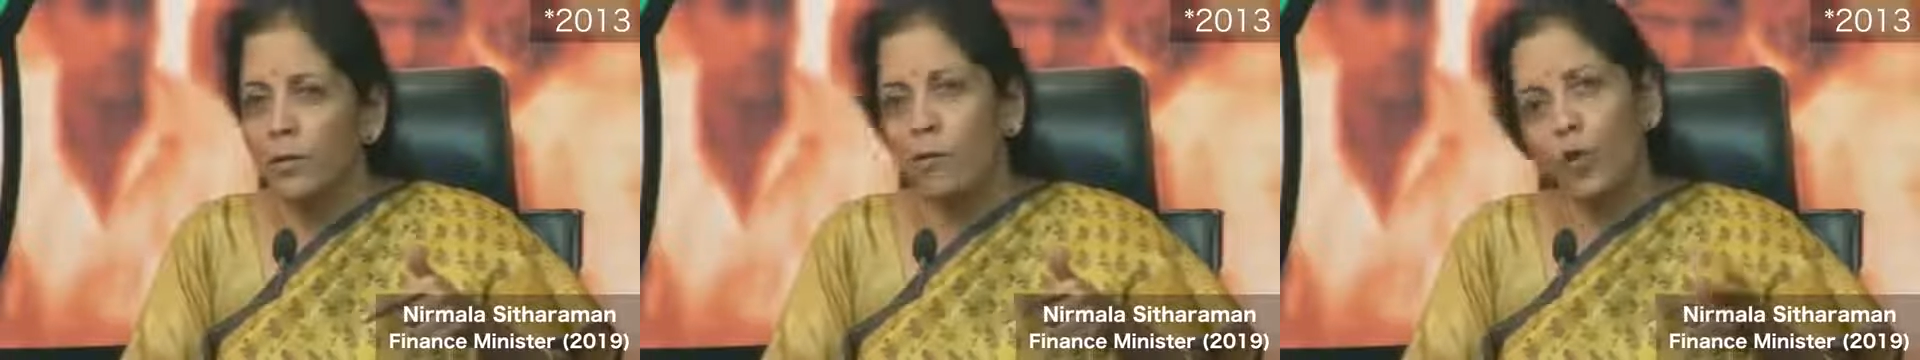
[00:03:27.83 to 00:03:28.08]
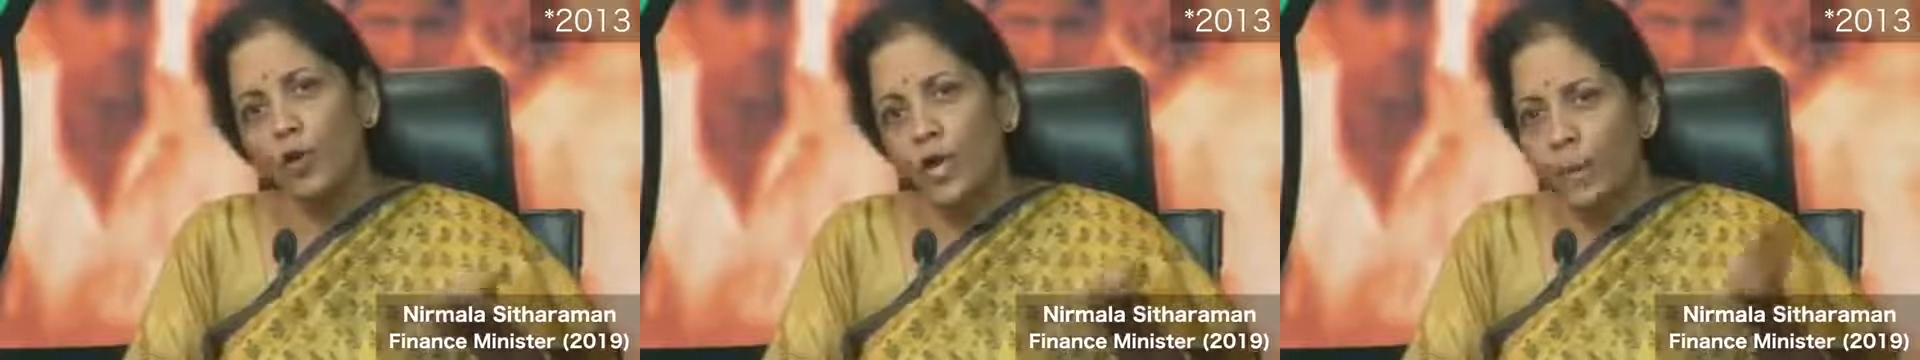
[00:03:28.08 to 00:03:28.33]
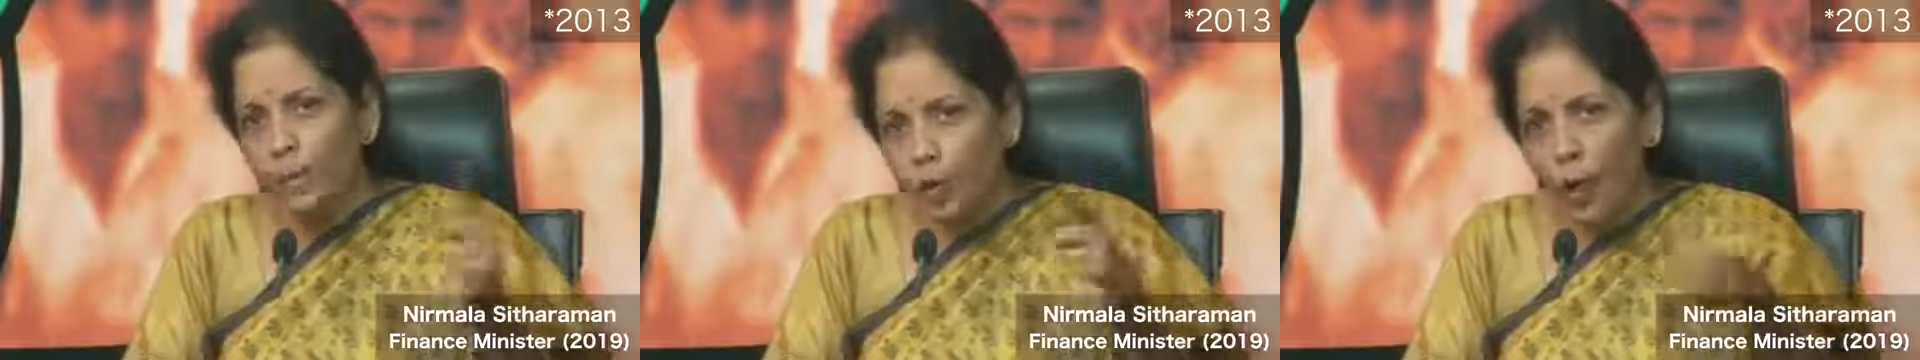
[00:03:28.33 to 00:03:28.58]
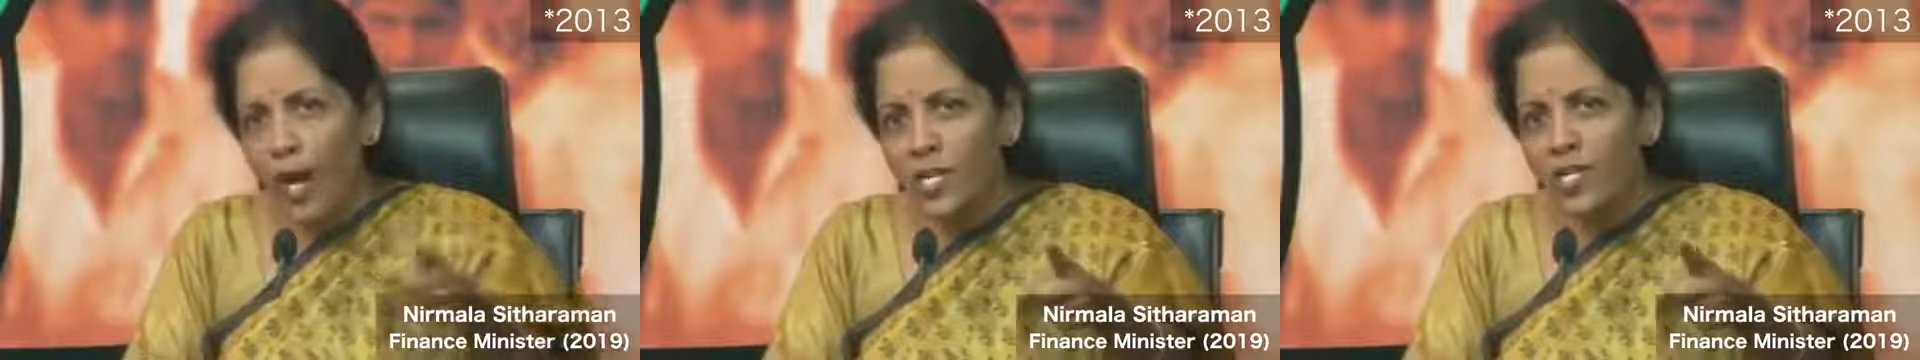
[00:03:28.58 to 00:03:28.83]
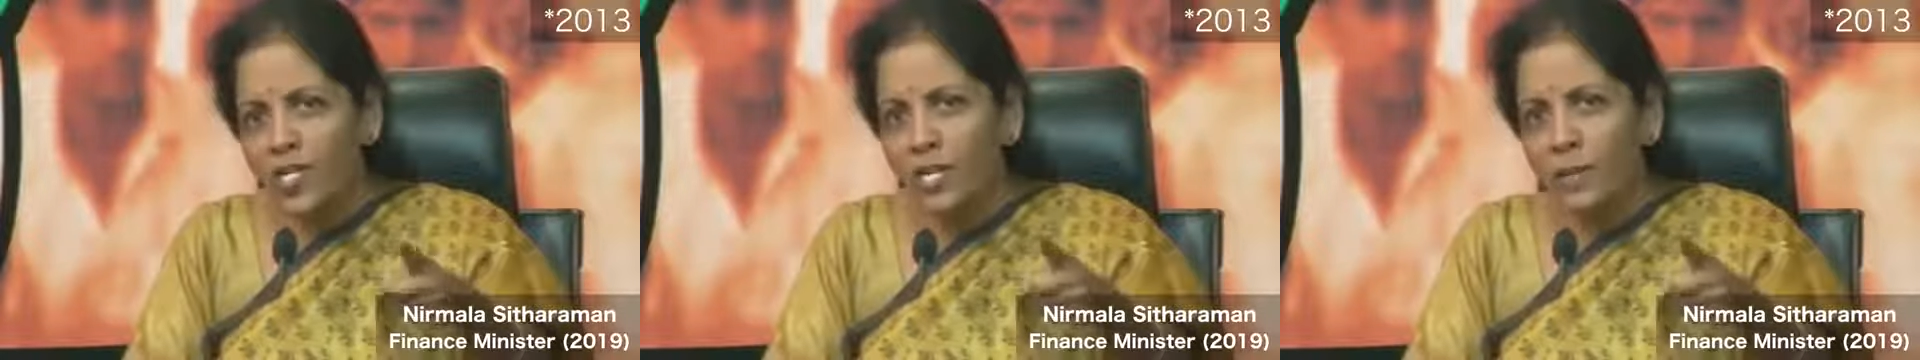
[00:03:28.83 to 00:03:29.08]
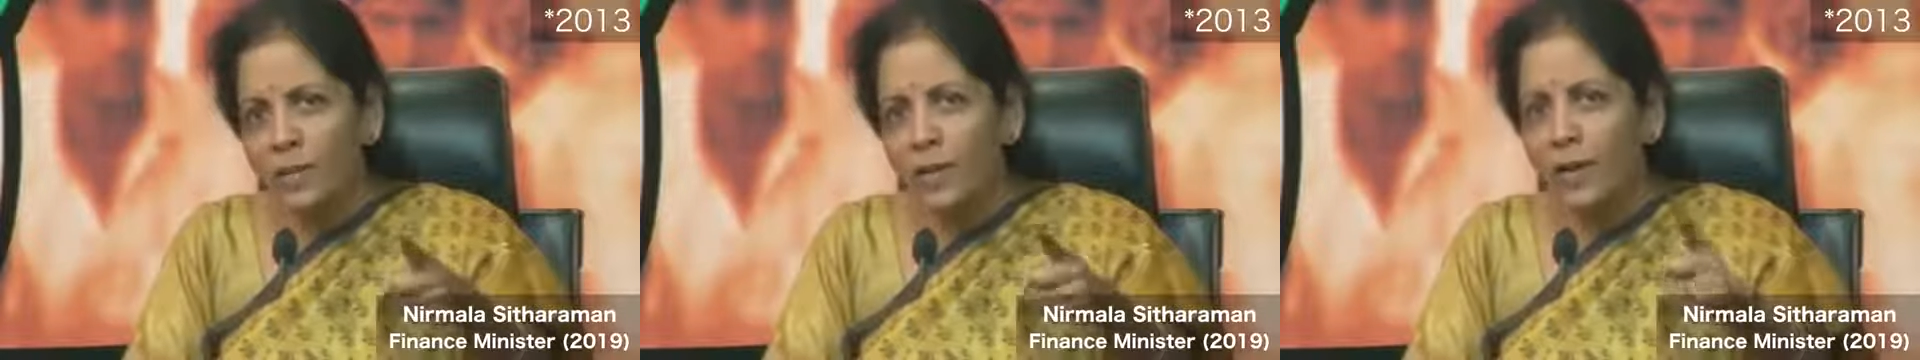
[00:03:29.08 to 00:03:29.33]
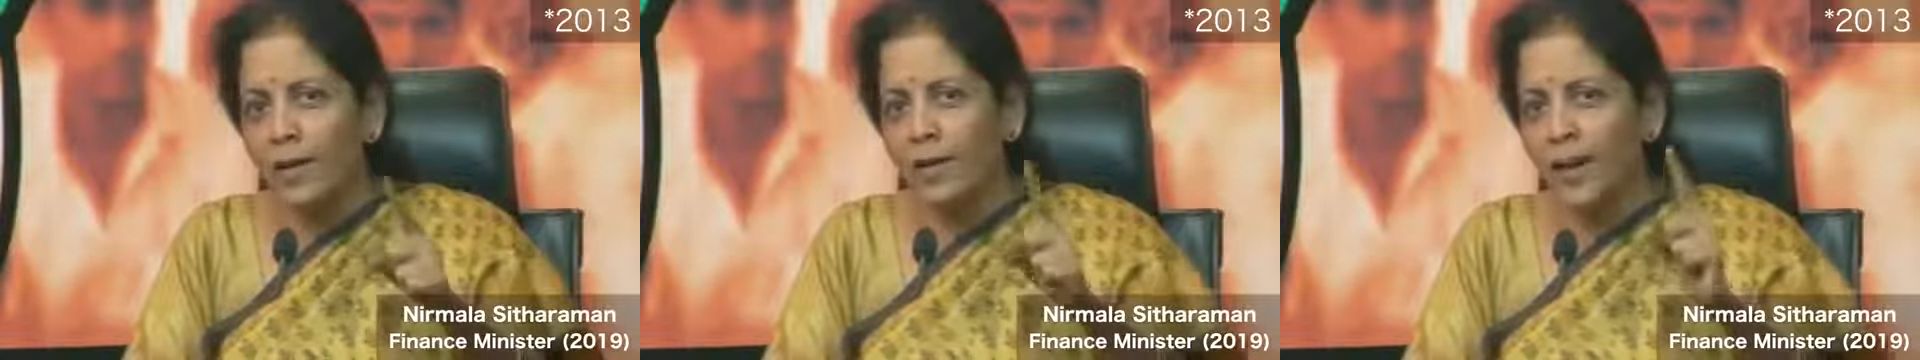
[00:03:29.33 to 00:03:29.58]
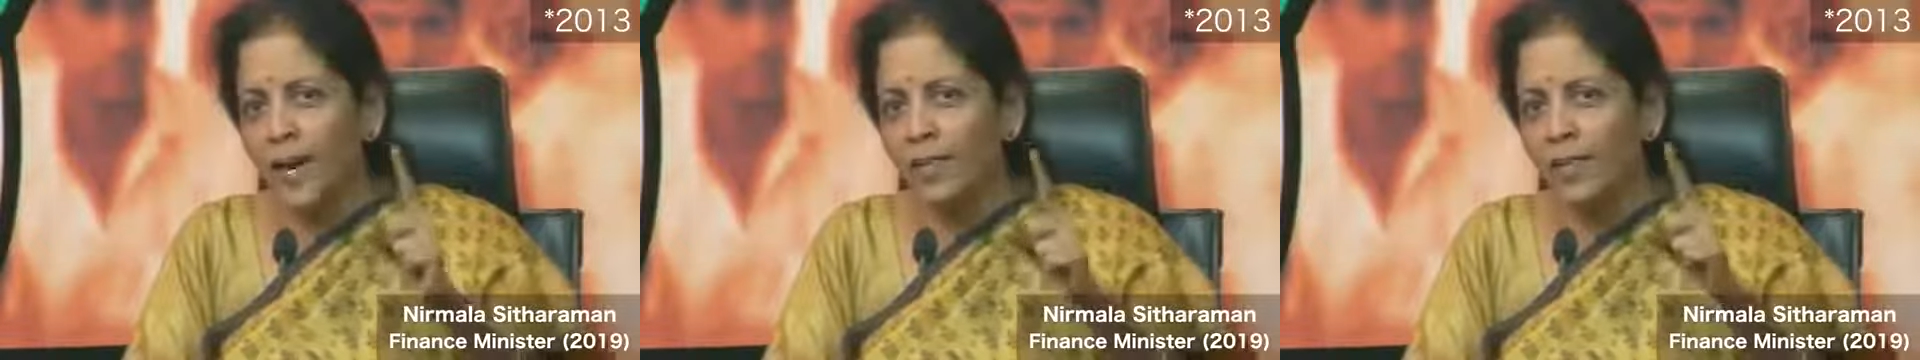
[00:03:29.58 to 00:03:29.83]
for them to answer
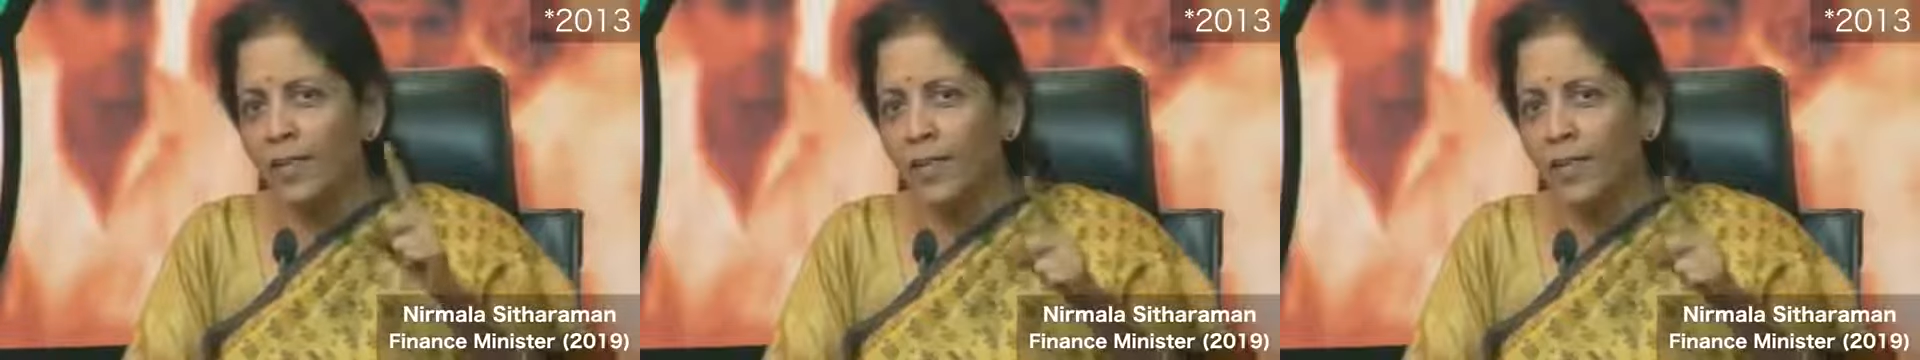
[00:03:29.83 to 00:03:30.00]
rather